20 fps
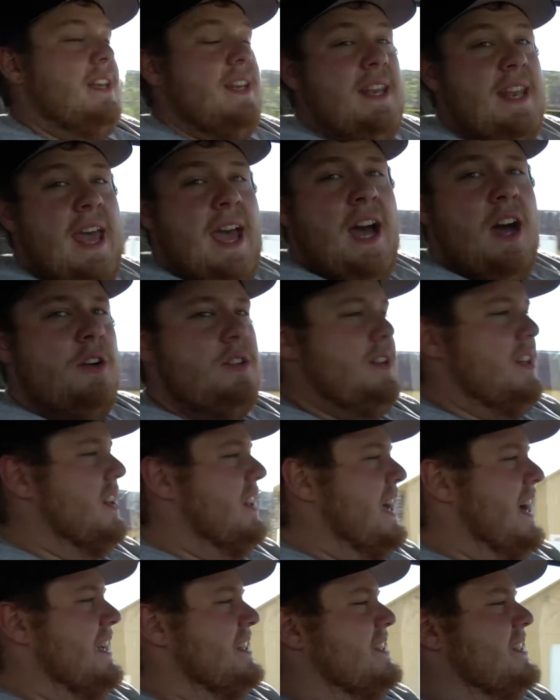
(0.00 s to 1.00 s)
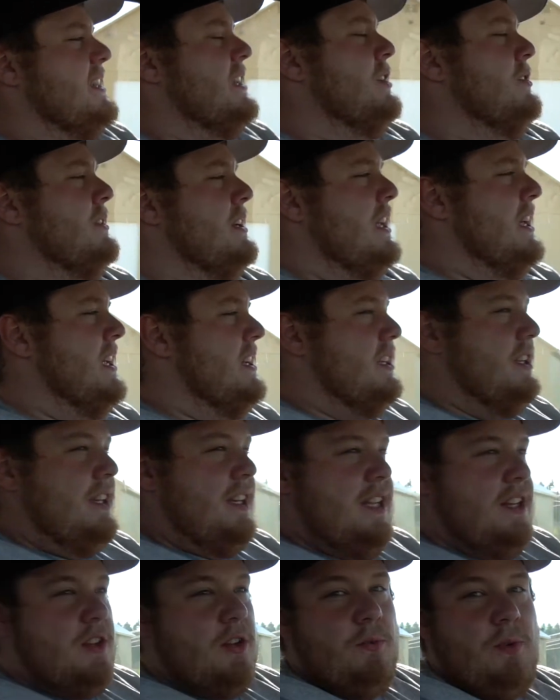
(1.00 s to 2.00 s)
Now, the last thing you
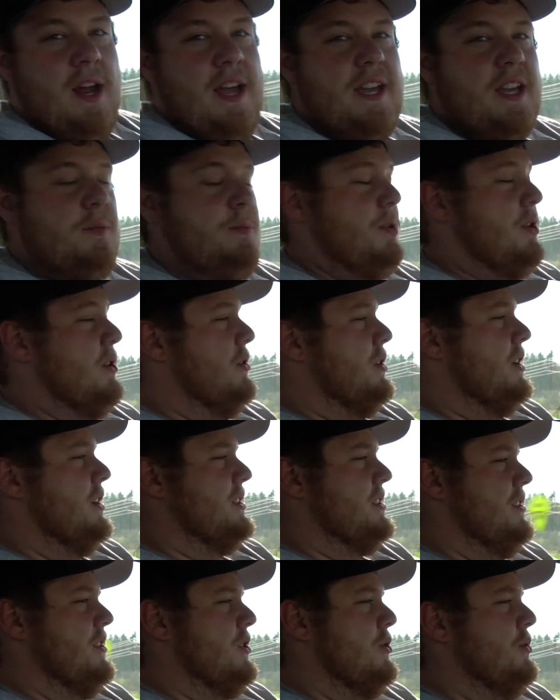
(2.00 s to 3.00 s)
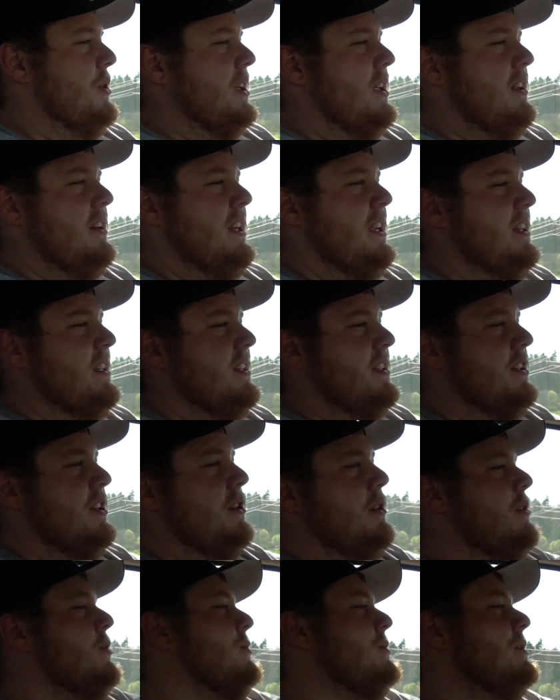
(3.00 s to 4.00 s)
need the right computer to do what you need to
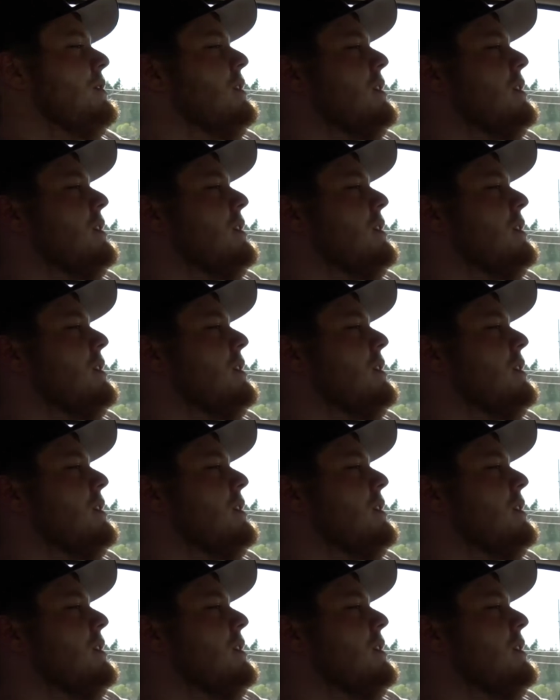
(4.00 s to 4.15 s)
do.